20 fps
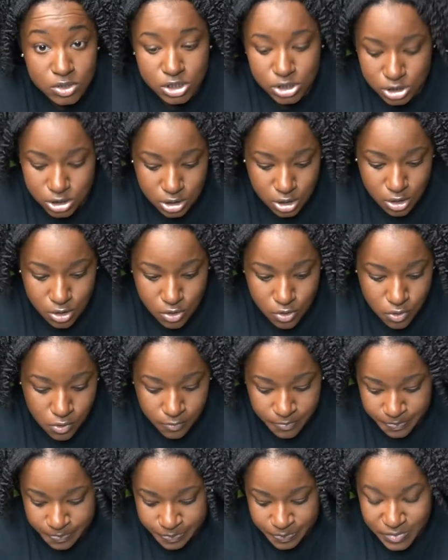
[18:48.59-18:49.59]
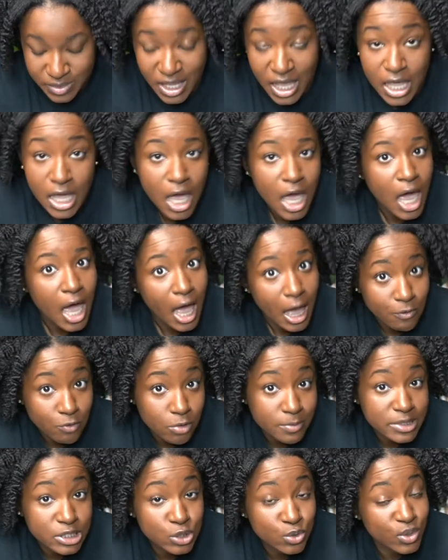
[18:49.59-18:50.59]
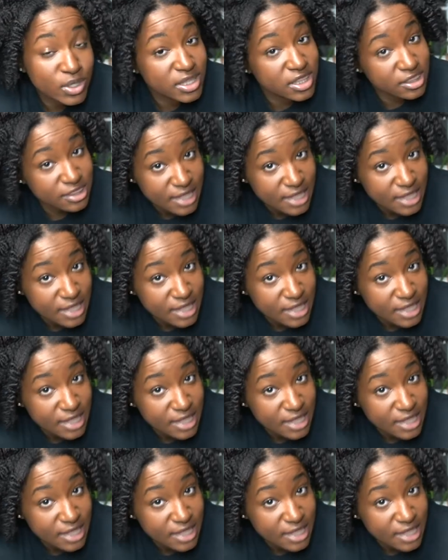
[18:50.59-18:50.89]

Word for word: so I won't be doing